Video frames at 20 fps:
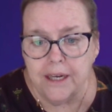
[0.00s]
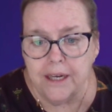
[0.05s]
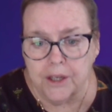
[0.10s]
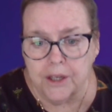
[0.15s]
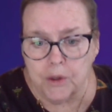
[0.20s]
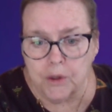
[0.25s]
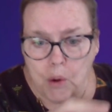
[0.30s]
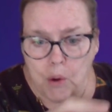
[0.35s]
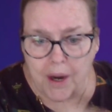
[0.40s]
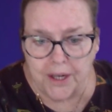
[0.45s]
the
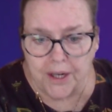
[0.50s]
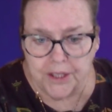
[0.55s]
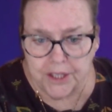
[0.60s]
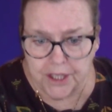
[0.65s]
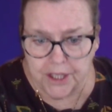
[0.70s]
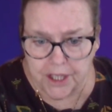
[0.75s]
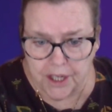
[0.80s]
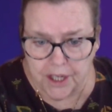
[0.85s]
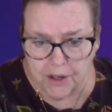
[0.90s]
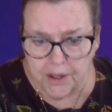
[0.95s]

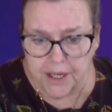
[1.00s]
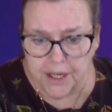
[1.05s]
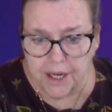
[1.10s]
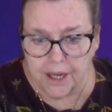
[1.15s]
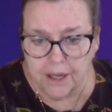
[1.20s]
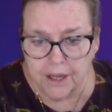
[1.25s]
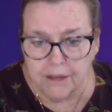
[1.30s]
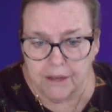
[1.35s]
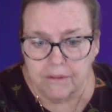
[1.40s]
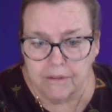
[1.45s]

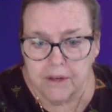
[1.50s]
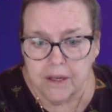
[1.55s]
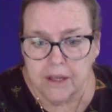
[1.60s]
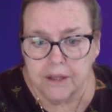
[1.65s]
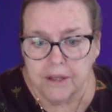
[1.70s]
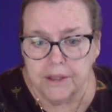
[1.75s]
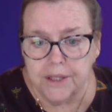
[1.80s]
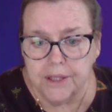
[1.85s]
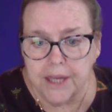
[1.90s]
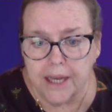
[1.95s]
criteria
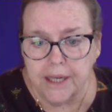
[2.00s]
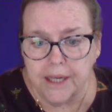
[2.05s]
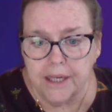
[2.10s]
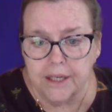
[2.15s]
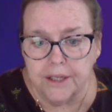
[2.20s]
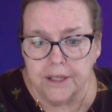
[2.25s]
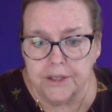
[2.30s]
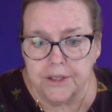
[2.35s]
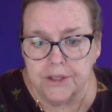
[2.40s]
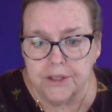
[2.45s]
that
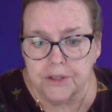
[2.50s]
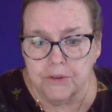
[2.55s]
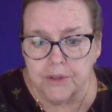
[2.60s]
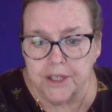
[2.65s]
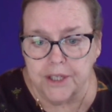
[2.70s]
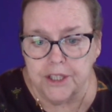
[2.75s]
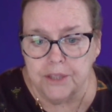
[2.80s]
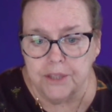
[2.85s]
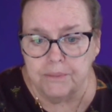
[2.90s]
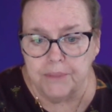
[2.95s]
is
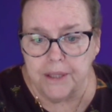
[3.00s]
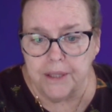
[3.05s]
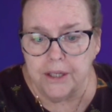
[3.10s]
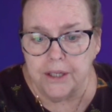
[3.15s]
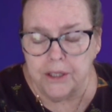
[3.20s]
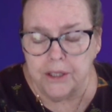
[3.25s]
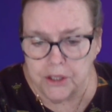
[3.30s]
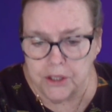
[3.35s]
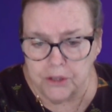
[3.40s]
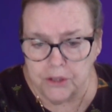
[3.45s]
going to be
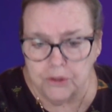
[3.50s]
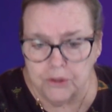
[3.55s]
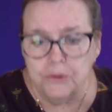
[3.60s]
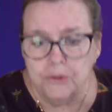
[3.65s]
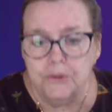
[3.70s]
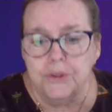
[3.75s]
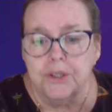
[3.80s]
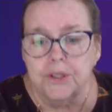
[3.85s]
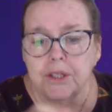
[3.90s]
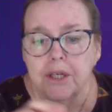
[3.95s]

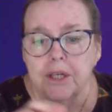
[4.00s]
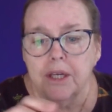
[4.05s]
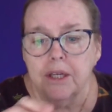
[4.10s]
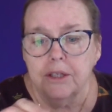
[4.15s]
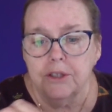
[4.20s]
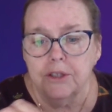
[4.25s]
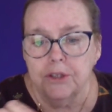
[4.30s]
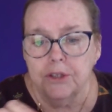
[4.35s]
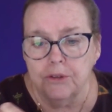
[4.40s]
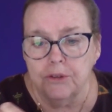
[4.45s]
used
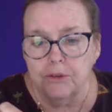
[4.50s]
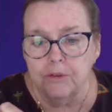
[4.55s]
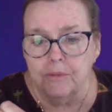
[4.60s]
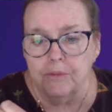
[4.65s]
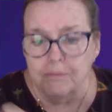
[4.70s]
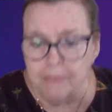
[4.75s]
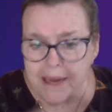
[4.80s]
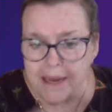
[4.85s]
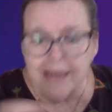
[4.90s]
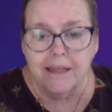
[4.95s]
to
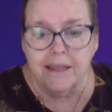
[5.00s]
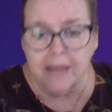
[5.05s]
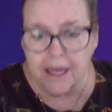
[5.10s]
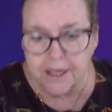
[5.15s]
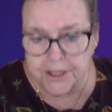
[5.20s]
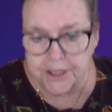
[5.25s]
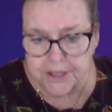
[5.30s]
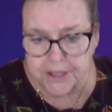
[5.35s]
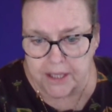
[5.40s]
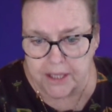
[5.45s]
make that
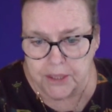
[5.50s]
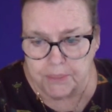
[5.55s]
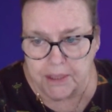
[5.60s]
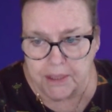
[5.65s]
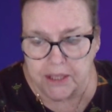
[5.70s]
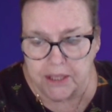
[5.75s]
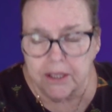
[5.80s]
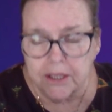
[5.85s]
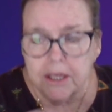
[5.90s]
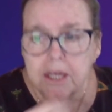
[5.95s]

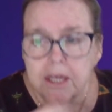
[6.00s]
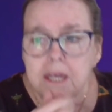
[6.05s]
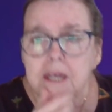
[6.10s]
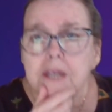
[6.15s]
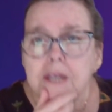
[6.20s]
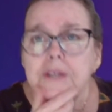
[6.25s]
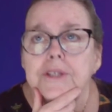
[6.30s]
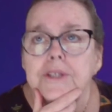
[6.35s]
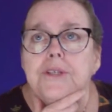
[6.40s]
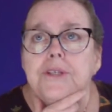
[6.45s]
assessment.
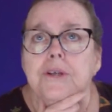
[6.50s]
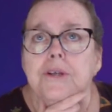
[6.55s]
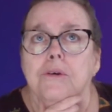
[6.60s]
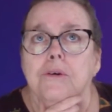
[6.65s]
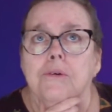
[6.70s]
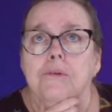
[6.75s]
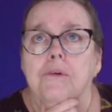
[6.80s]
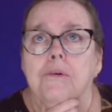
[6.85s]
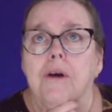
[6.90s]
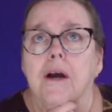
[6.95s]

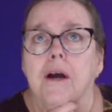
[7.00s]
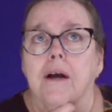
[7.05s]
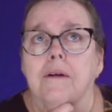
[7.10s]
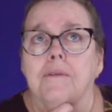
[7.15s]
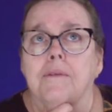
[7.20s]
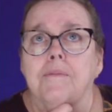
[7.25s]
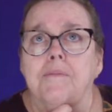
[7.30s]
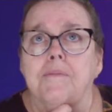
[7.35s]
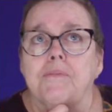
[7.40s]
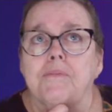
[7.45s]
So
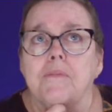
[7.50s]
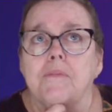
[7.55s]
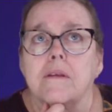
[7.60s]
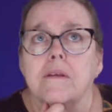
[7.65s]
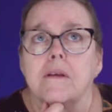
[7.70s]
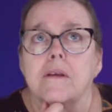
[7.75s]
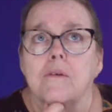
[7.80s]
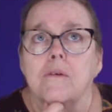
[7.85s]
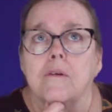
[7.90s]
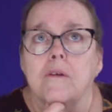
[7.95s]

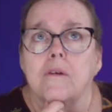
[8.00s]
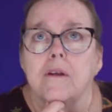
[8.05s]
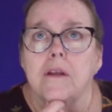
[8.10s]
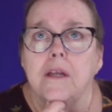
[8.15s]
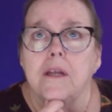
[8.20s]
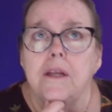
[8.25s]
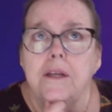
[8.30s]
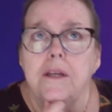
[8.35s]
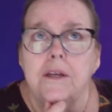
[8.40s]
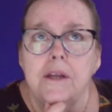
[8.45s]

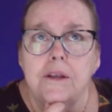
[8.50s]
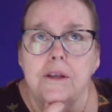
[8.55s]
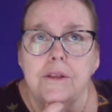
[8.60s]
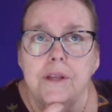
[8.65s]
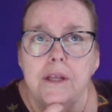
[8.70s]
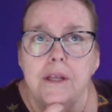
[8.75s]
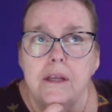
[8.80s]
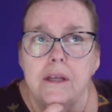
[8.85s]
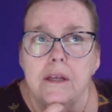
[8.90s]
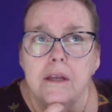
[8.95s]
in
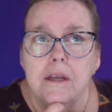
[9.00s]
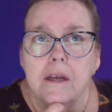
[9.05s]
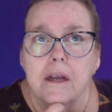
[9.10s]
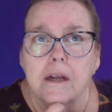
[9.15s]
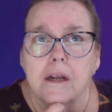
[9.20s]
the